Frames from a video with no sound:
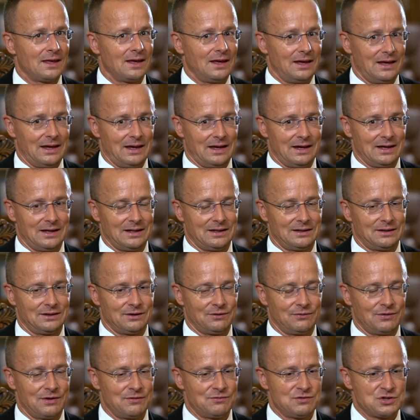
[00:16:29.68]
And
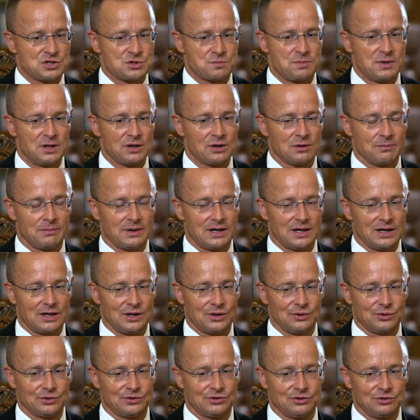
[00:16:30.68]
uh, when we speak
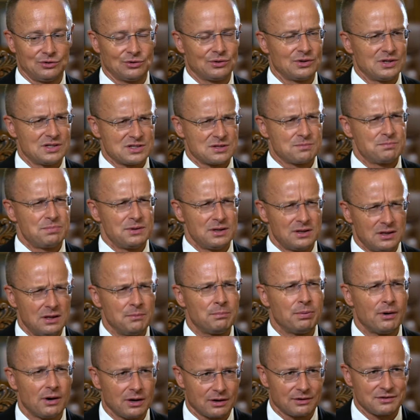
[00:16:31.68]
about, you know, it's a big
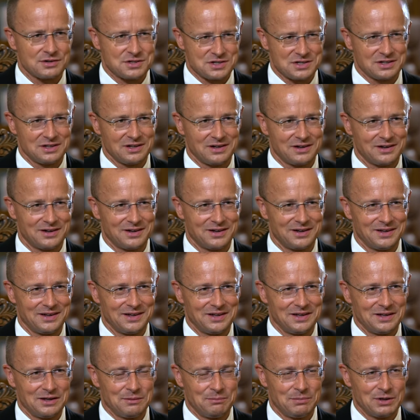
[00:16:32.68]
hypocrisy there
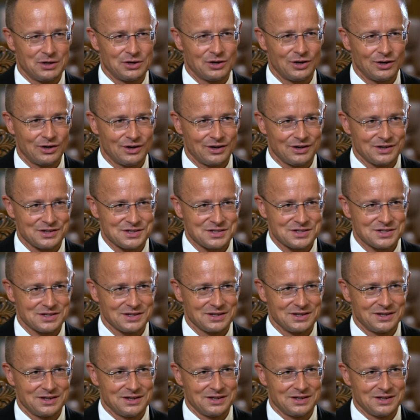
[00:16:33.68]
because,